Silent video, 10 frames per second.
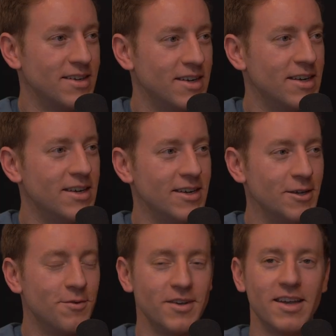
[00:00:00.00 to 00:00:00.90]
and
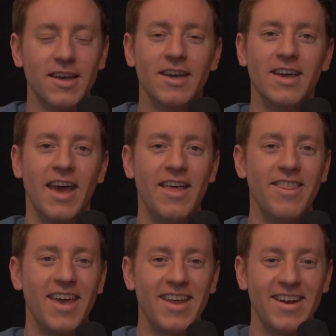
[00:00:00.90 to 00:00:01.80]
you feel it.
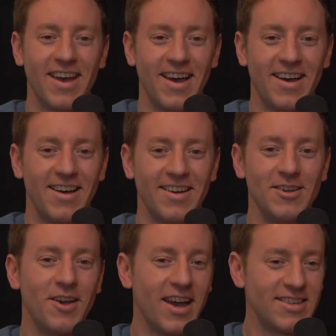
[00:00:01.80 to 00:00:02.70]
And then
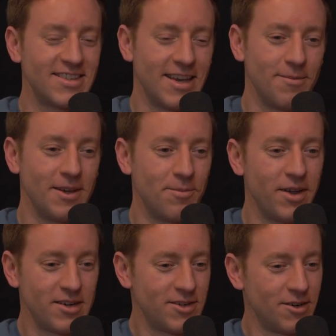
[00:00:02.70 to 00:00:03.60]
you guys sent me a
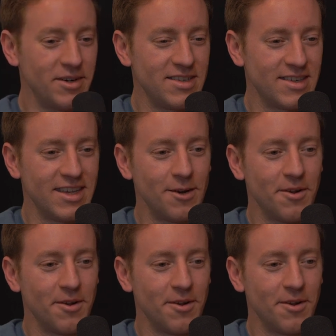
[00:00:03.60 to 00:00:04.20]
picture recently.